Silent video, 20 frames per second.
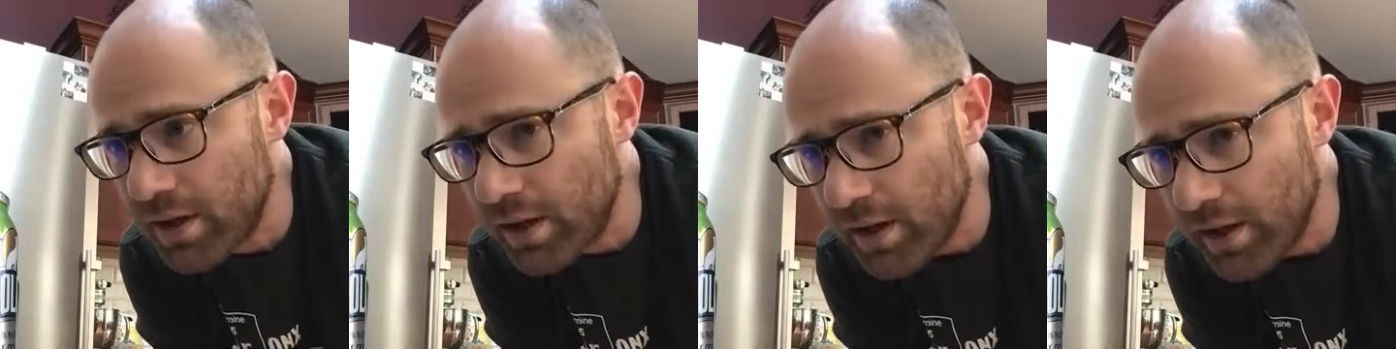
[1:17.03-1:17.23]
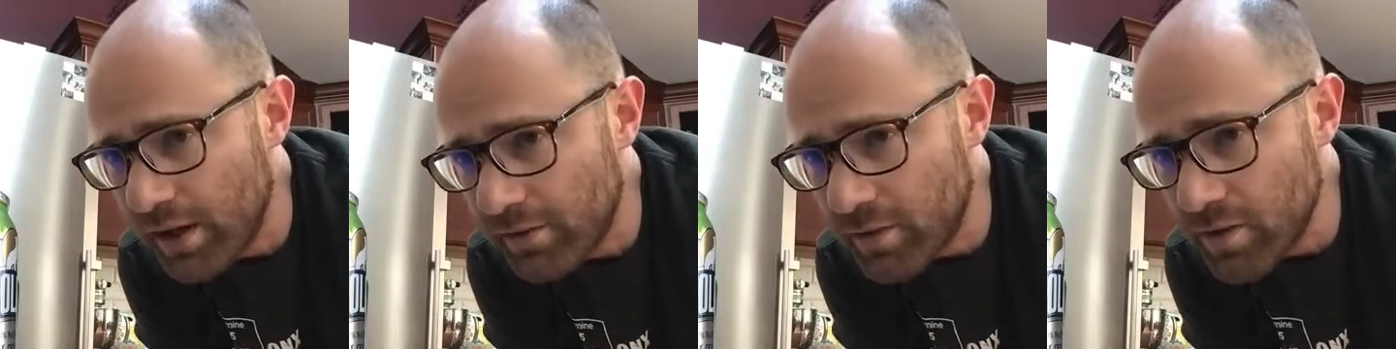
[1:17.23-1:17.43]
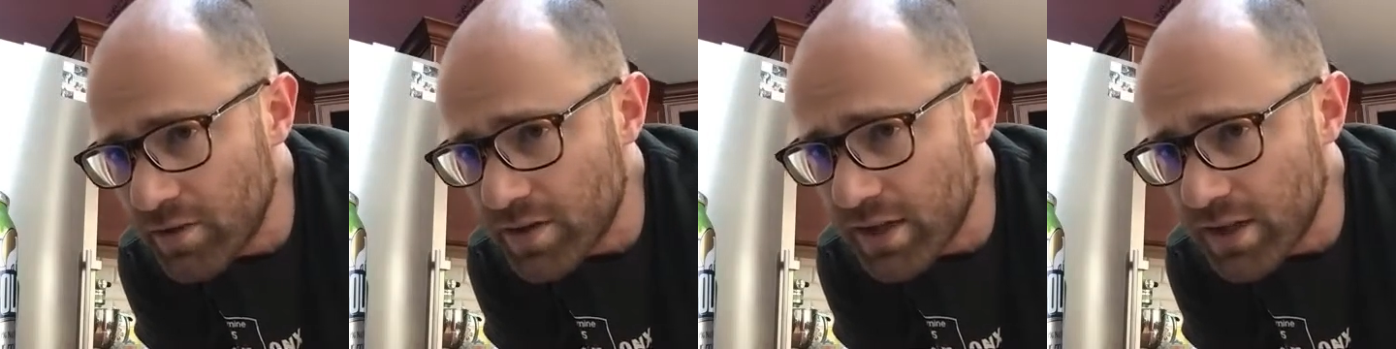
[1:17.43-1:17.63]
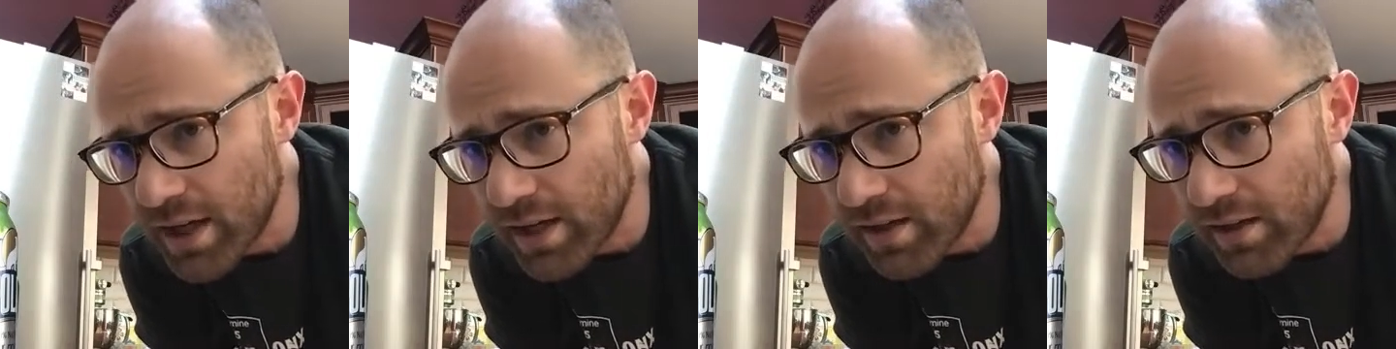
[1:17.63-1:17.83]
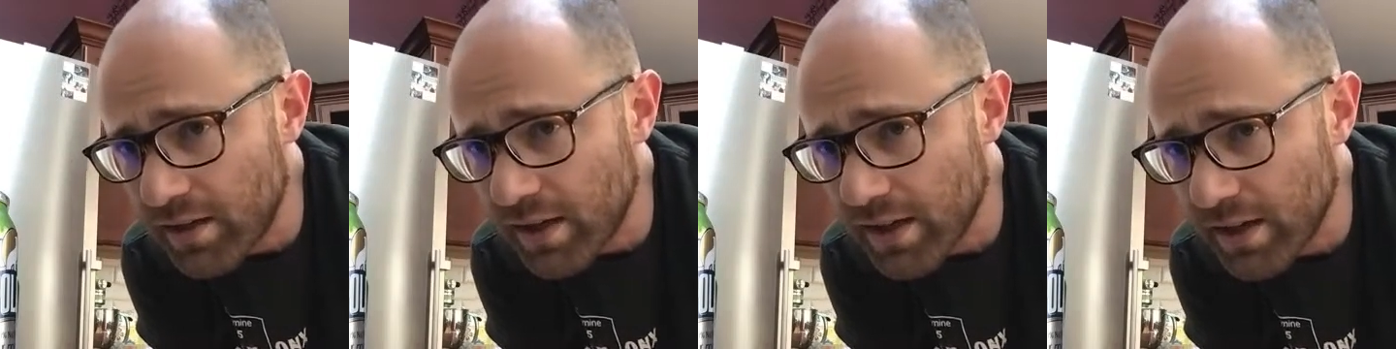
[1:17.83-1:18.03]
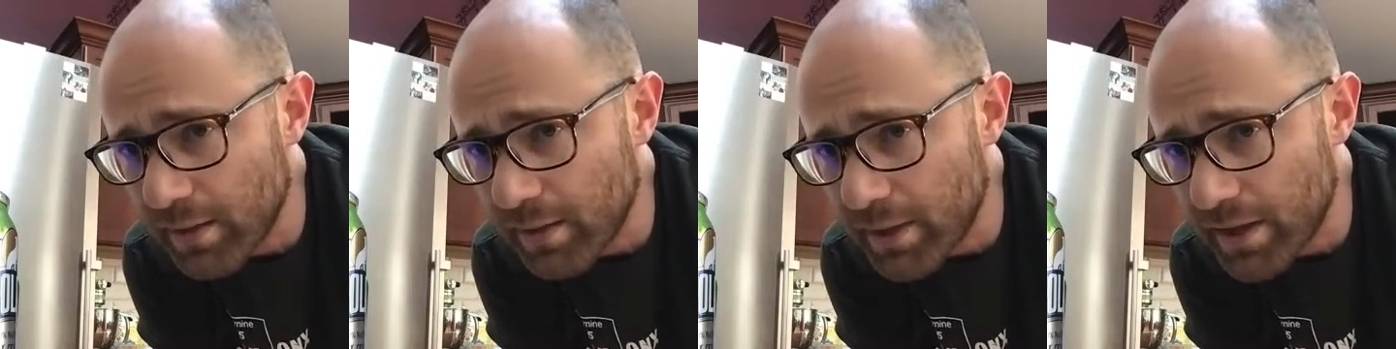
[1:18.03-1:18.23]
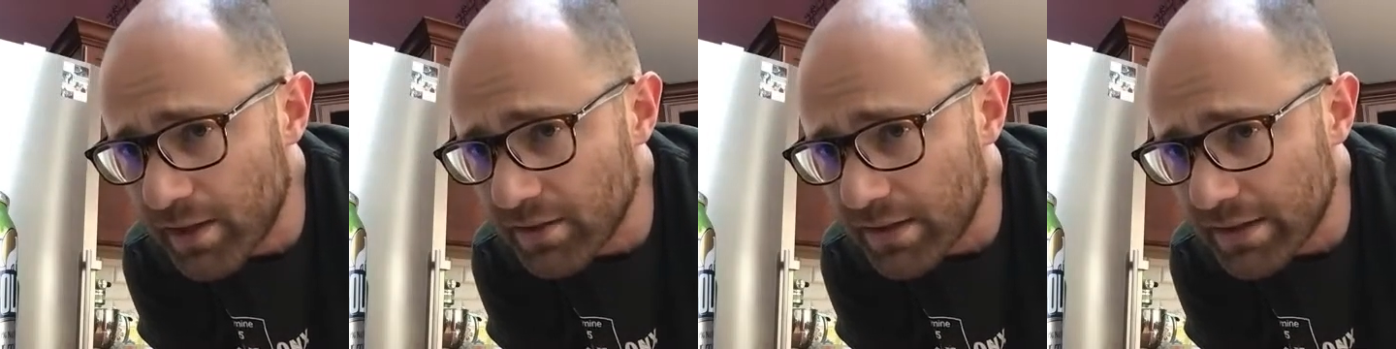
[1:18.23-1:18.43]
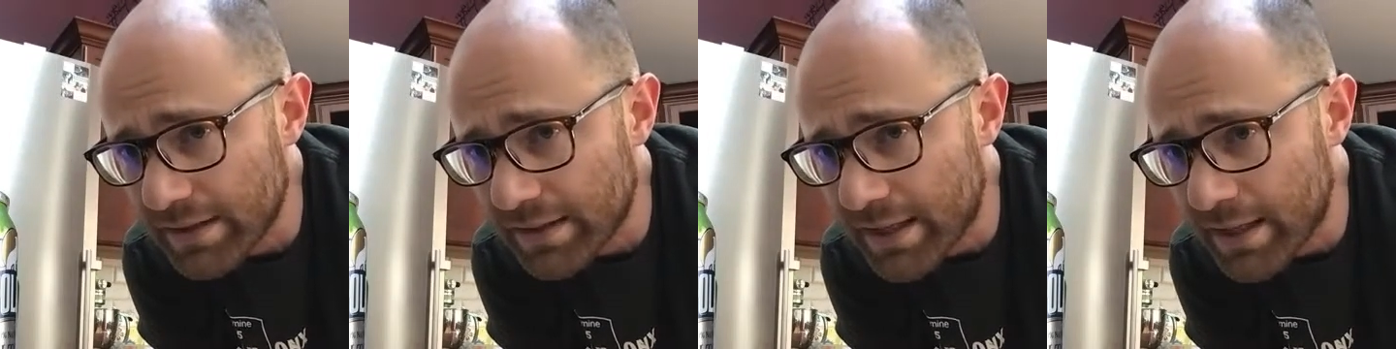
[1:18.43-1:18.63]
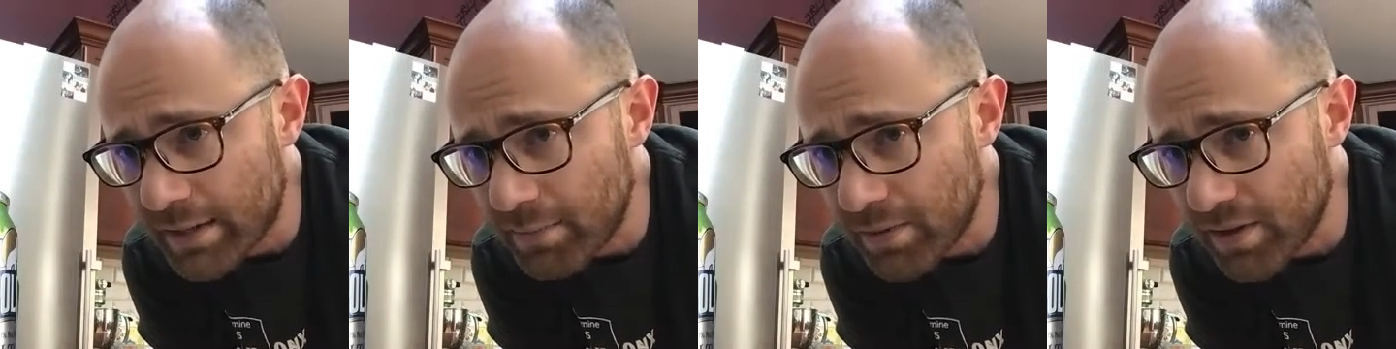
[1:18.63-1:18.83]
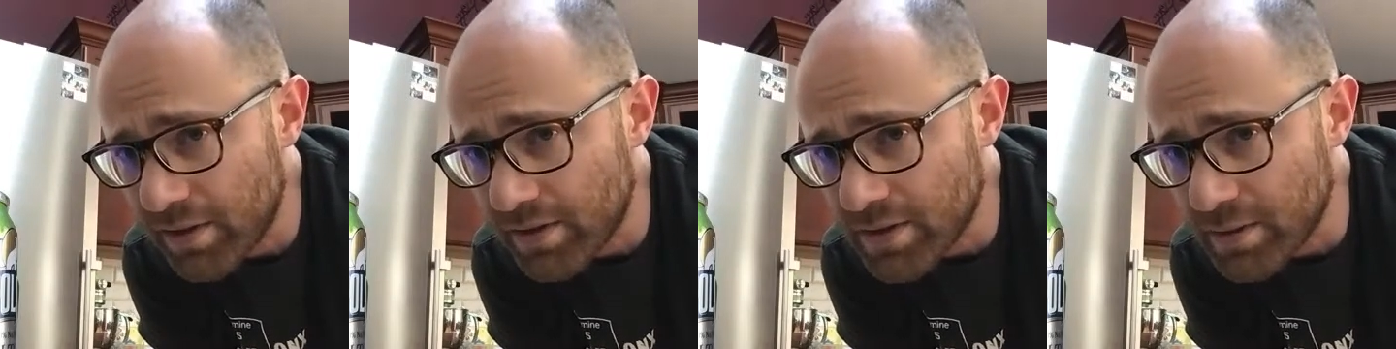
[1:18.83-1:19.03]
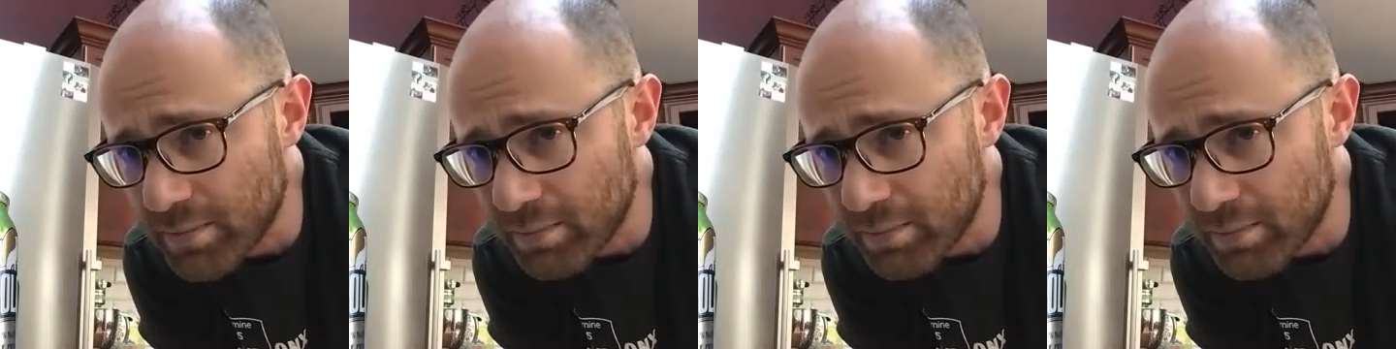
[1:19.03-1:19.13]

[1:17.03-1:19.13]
If you see anything coming up the top, there's a